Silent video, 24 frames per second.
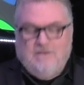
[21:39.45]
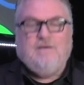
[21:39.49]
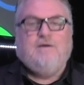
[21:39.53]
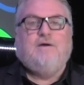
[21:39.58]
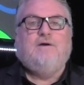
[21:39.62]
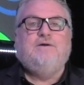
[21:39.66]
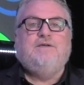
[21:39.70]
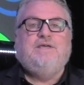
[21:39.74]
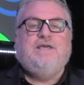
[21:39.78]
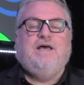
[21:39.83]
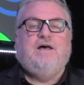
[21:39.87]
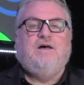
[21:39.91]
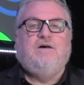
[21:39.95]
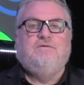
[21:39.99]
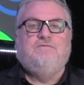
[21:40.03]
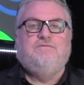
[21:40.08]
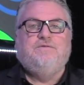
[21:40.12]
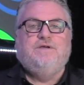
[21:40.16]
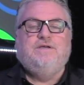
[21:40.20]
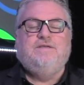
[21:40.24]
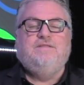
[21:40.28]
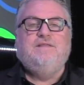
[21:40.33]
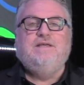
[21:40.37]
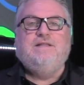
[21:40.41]
Are
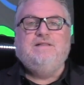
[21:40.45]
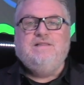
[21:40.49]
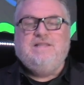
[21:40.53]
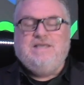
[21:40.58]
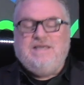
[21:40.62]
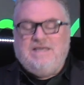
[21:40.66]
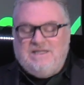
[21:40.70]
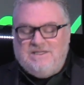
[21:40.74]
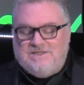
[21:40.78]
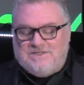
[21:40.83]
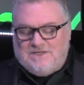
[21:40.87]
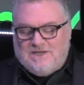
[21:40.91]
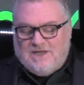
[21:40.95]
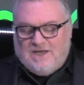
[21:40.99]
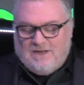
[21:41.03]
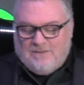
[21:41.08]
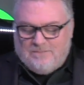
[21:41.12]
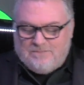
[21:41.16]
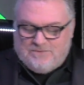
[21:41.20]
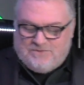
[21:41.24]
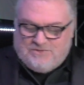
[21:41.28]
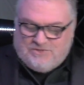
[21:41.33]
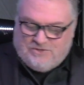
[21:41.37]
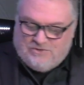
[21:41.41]
Calvary that leads
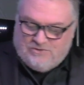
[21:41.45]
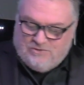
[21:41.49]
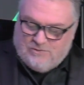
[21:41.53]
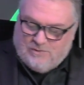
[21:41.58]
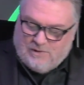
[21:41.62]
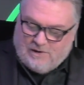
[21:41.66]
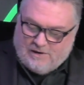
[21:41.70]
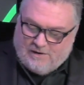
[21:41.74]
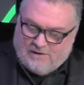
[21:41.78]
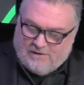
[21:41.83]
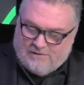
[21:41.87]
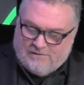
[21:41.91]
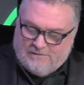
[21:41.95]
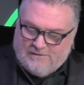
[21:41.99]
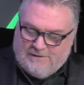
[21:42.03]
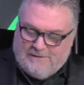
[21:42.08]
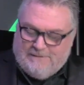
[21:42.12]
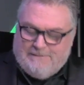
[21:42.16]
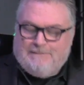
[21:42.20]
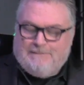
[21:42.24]
up to our